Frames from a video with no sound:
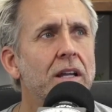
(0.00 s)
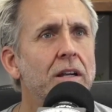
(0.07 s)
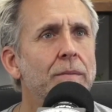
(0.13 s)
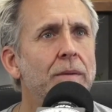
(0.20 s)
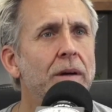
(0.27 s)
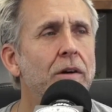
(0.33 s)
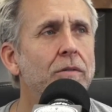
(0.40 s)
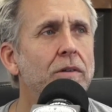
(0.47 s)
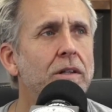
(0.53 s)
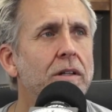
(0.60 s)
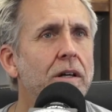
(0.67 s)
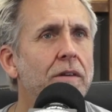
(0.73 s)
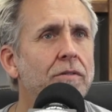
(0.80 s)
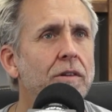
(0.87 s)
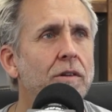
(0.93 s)
about
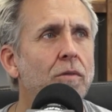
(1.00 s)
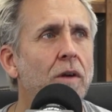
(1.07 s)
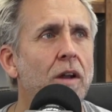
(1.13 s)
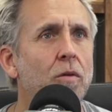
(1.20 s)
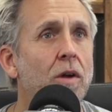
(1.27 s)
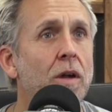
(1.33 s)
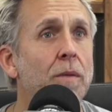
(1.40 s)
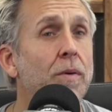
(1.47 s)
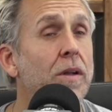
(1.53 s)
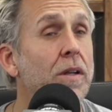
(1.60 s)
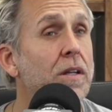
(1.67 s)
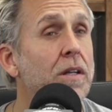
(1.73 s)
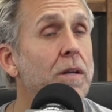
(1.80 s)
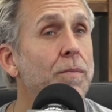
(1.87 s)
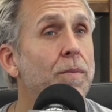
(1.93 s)
recovery right away,
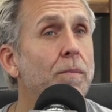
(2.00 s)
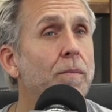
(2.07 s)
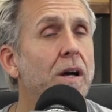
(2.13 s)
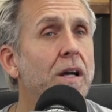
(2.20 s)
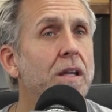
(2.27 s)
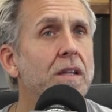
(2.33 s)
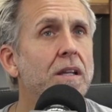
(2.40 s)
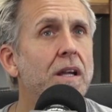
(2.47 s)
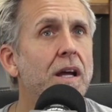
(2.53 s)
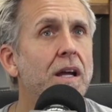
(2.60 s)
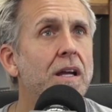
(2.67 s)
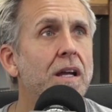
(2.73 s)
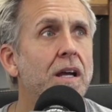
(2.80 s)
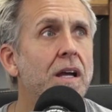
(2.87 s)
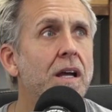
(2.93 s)
but keep in mind that I
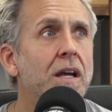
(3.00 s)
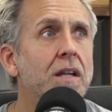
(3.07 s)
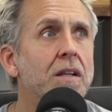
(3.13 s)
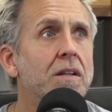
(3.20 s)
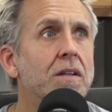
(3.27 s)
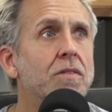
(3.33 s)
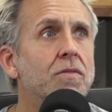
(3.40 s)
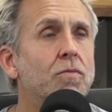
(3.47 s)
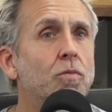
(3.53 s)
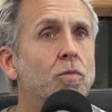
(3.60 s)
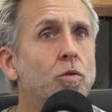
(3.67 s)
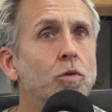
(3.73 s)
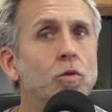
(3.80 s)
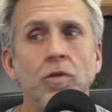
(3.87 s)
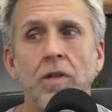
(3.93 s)
had
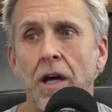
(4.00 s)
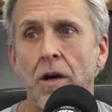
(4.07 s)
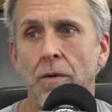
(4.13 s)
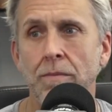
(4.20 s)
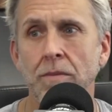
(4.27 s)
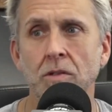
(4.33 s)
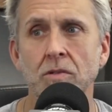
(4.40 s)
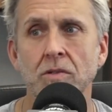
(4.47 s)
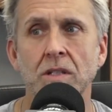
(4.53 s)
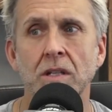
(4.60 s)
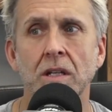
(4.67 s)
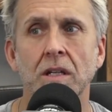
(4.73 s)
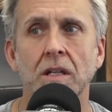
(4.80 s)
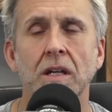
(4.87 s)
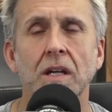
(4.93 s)
ruled out
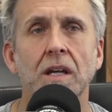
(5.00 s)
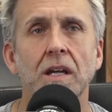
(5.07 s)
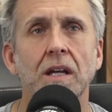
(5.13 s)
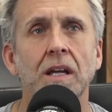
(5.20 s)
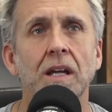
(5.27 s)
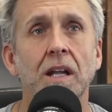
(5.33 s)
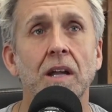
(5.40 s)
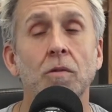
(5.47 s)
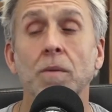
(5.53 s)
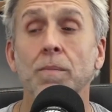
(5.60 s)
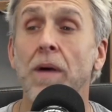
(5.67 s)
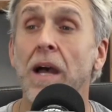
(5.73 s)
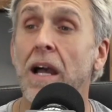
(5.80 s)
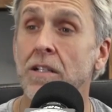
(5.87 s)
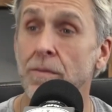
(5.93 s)
music. And I went
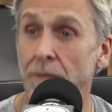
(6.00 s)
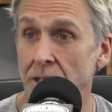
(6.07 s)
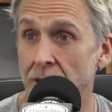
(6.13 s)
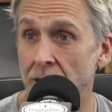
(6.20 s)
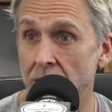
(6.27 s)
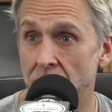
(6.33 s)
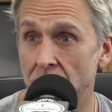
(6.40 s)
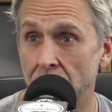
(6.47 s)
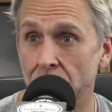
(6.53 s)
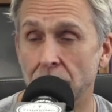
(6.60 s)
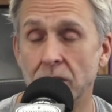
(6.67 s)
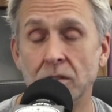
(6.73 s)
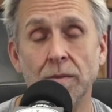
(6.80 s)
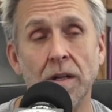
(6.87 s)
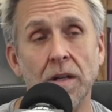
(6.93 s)
back to my day job
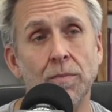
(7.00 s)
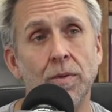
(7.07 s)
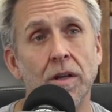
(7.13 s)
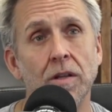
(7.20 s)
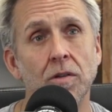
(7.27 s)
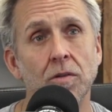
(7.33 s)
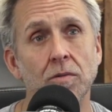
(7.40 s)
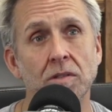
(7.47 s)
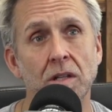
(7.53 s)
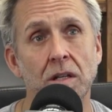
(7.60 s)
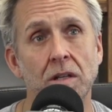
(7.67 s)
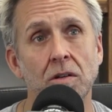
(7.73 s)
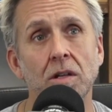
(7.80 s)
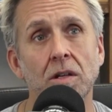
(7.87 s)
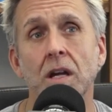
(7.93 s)
because my brother was
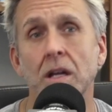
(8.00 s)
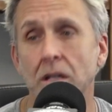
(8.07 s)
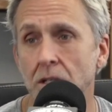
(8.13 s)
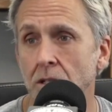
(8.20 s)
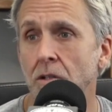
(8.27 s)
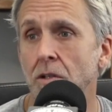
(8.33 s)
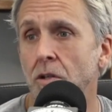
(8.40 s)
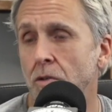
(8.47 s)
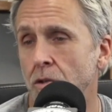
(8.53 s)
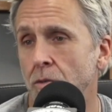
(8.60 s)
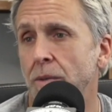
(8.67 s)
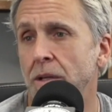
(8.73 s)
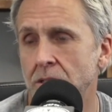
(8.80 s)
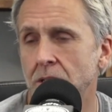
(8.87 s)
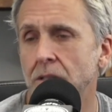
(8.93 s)
like, okay, you
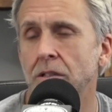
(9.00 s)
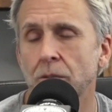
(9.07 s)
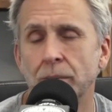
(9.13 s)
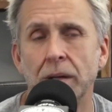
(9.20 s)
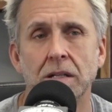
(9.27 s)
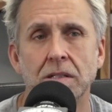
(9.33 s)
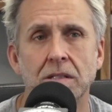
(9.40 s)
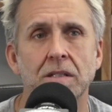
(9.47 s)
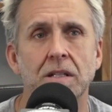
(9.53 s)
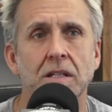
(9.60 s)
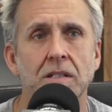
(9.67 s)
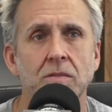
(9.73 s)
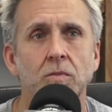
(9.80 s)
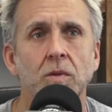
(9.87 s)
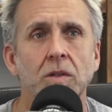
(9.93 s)
passed the
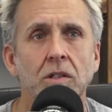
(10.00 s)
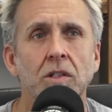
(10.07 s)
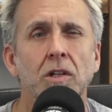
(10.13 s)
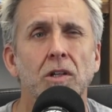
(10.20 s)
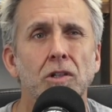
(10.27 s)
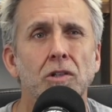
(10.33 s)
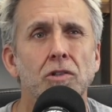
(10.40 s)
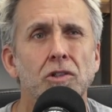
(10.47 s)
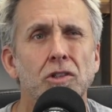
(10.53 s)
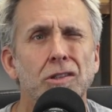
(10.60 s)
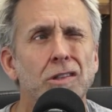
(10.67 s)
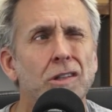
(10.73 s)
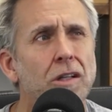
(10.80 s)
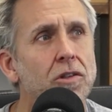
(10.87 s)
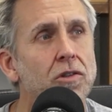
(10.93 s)
test. Well, you
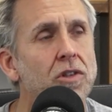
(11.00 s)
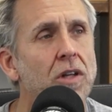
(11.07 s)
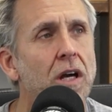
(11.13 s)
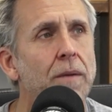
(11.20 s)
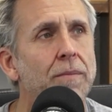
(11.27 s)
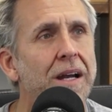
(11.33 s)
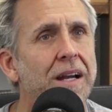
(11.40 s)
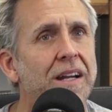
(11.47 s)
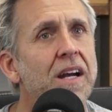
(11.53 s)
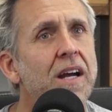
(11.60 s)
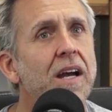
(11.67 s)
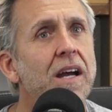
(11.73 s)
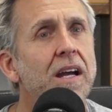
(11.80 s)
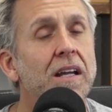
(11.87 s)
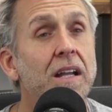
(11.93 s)
got your job back.
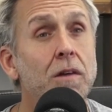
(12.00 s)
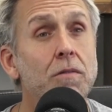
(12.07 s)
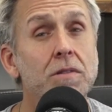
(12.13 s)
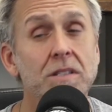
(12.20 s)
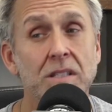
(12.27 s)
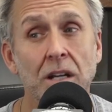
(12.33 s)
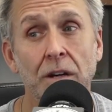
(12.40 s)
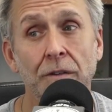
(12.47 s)
And I was there